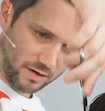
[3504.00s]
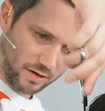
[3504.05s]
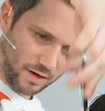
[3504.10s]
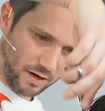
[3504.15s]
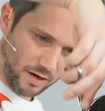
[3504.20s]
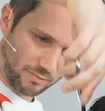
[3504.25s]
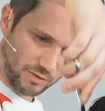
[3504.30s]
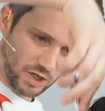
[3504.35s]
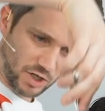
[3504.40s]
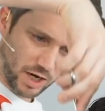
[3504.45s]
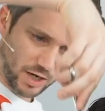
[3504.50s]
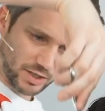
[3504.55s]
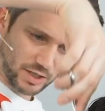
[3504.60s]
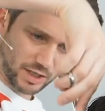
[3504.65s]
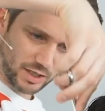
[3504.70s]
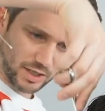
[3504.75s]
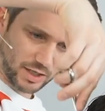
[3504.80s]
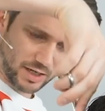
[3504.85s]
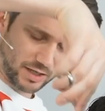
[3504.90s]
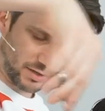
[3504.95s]
I'm
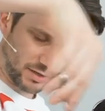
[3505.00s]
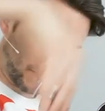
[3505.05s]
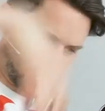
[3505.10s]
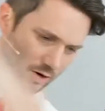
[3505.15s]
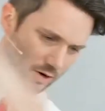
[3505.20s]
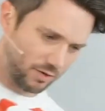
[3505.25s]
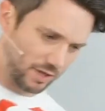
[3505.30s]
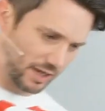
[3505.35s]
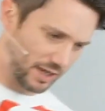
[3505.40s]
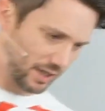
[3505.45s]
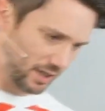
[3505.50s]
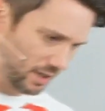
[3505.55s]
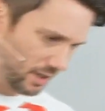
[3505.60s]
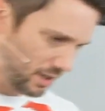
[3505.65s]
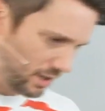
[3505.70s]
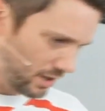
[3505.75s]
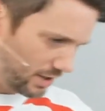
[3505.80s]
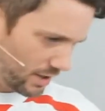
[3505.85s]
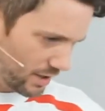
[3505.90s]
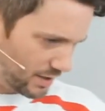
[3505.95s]
charging only
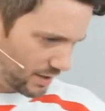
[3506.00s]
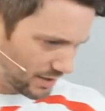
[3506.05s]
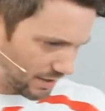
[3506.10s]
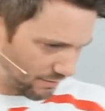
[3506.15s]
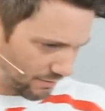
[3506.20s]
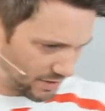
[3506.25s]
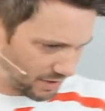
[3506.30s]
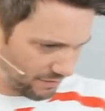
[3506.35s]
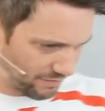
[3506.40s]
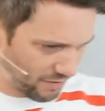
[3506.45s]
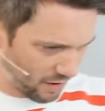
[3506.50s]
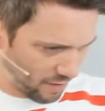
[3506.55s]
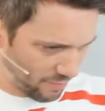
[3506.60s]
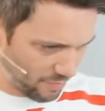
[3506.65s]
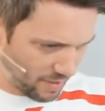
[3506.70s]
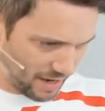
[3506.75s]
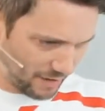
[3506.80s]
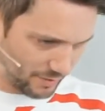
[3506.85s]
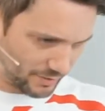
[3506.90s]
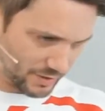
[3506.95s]

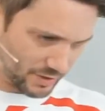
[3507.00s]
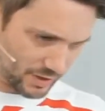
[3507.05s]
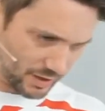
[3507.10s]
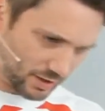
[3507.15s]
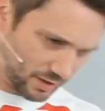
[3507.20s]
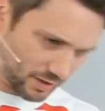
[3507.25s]
£75